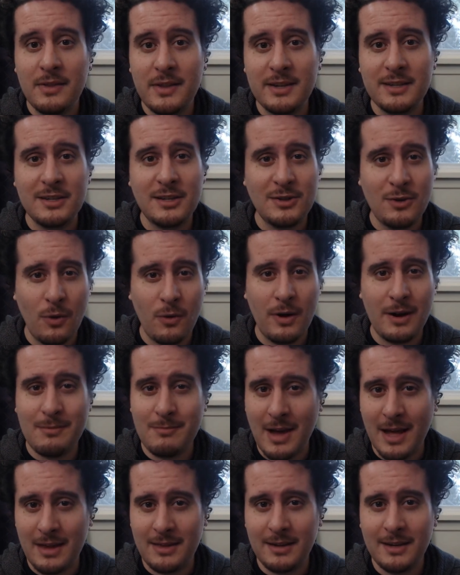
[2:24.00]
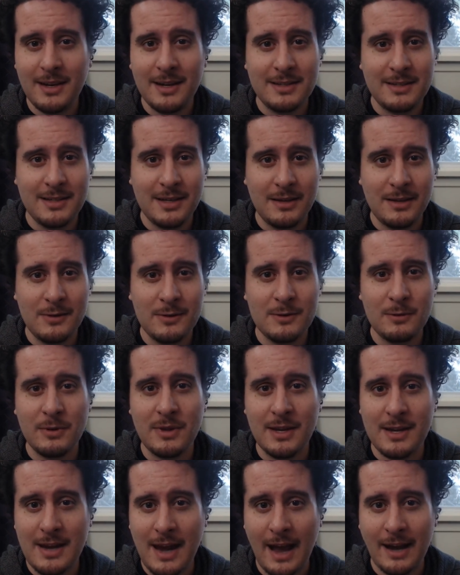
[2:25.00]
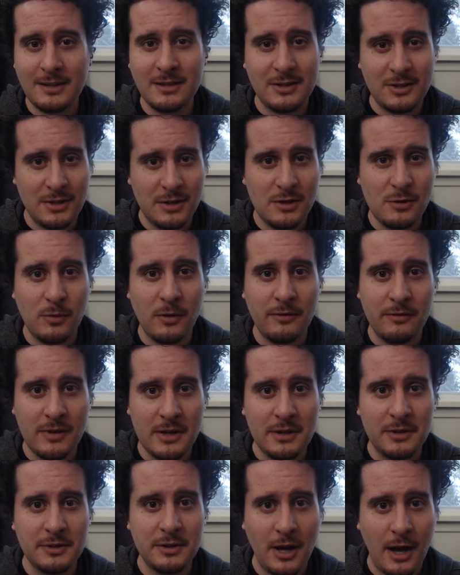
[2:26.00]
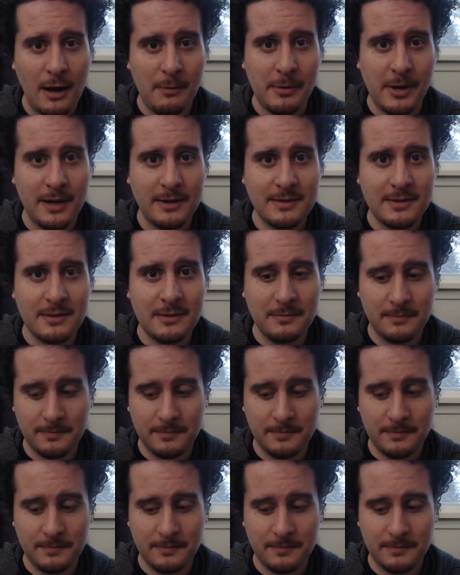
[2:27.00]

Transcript: This scoring method continues with the next 2 revealed topics.